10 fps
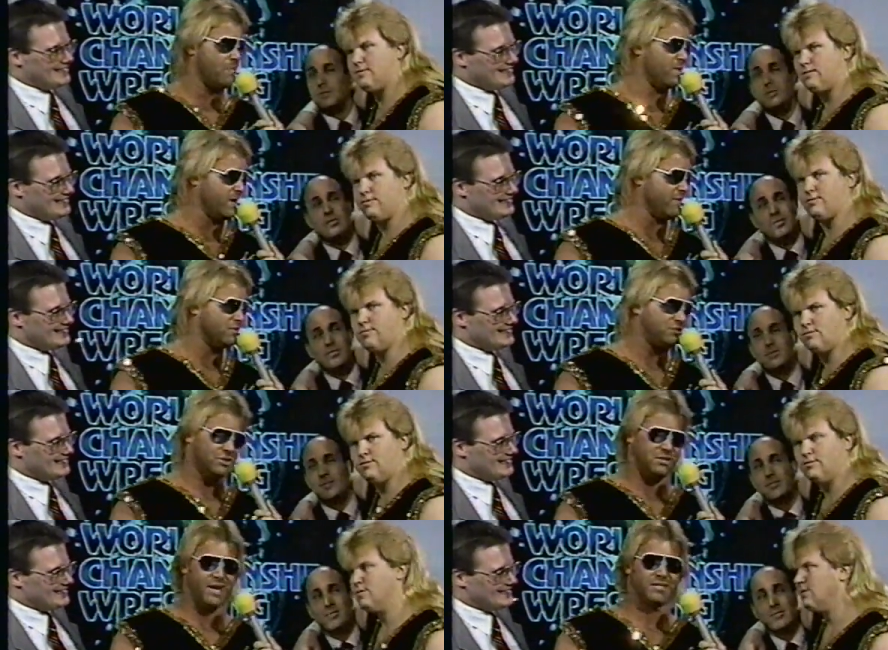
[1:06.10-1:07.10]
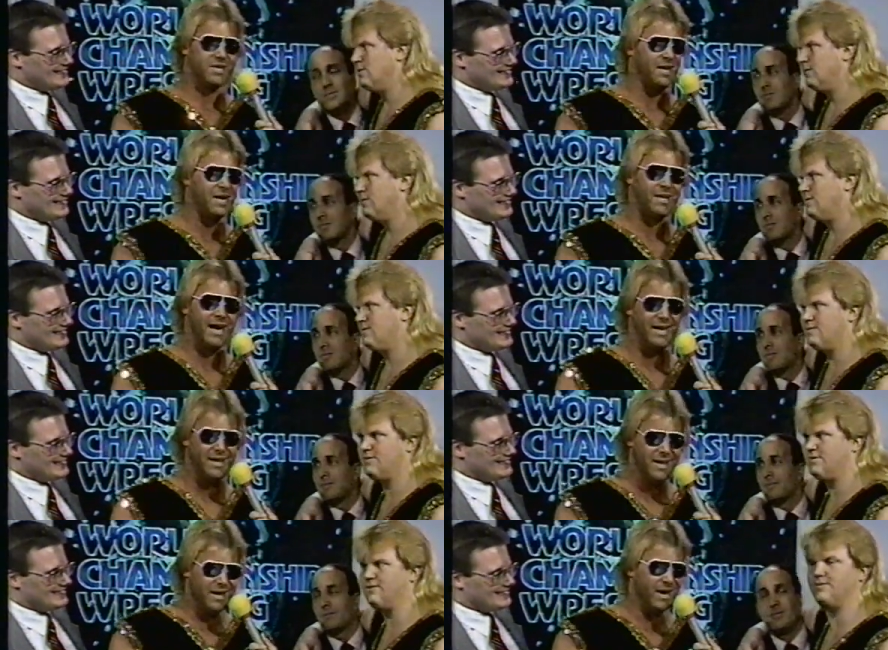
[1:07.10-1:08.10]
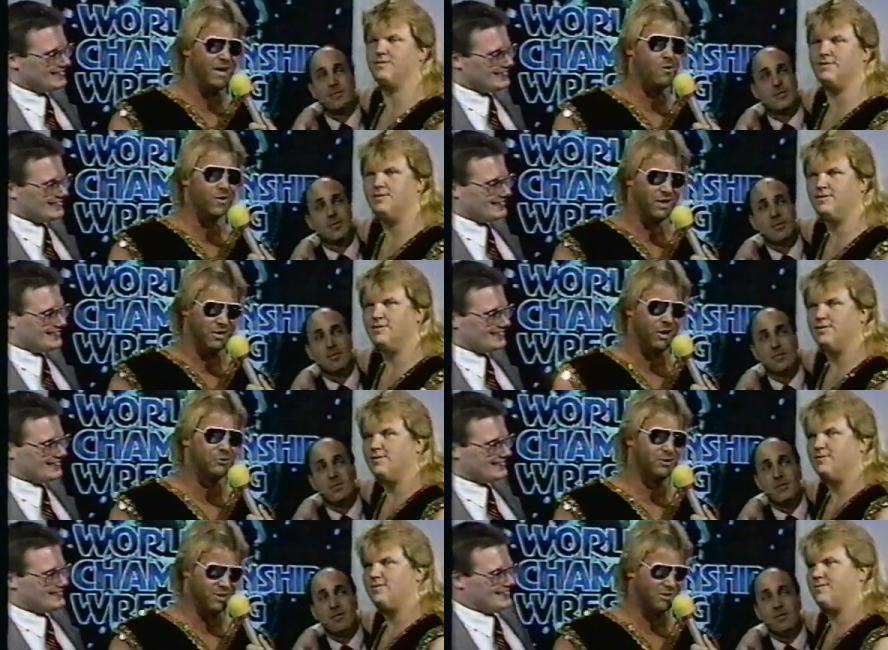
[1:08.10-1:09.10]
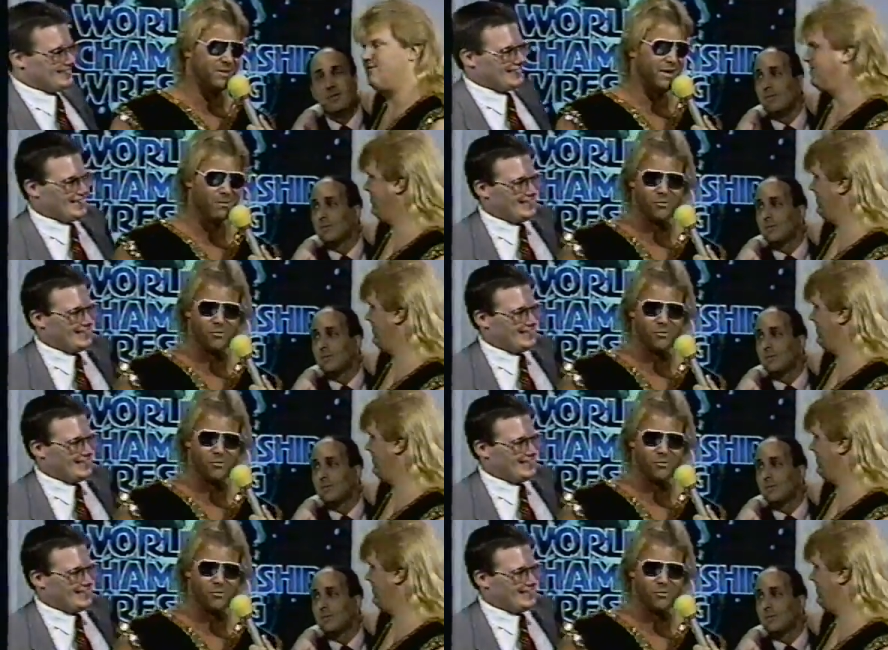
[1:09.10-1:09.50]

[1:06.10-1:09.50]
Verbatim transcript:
Speaker 1: believe us, just ask any lady anywhere in the country and they'll tell you,